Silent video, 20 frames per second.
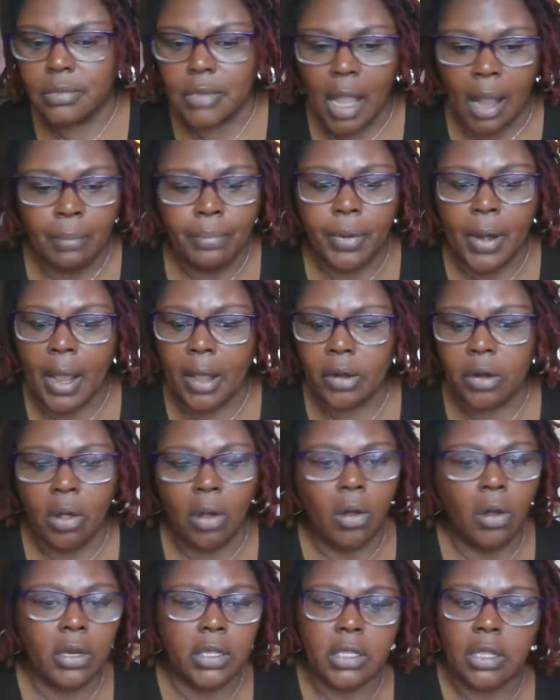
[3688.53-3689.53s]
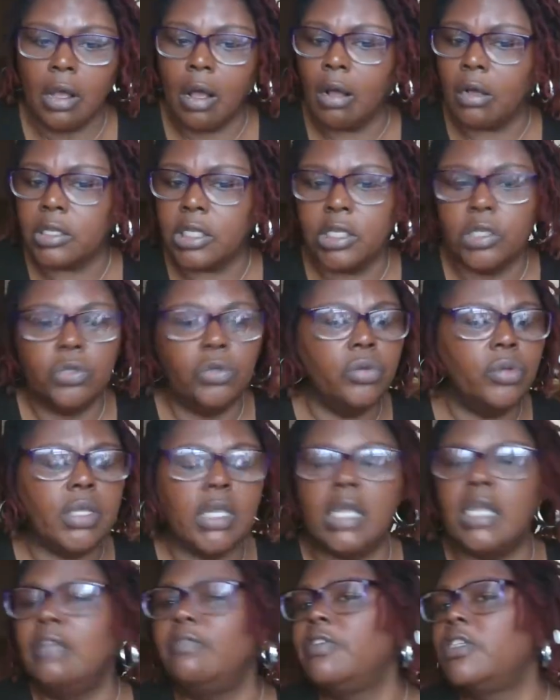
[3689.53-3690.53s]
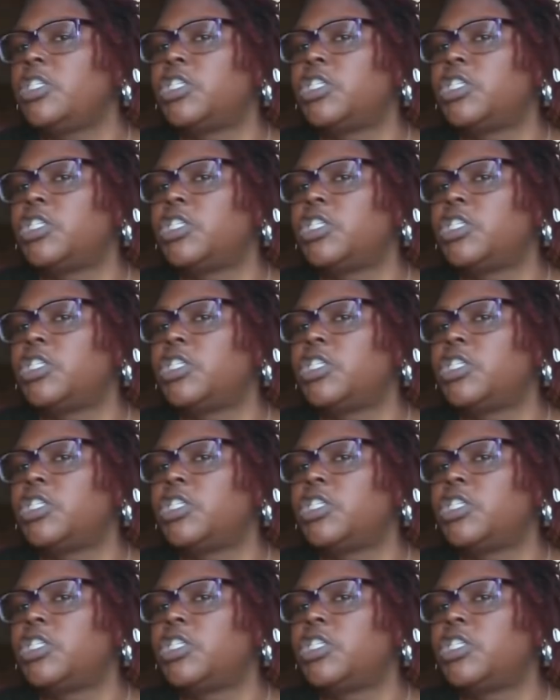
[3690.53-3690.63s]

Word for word: I'm proud of all of y'all, Q, Kiva,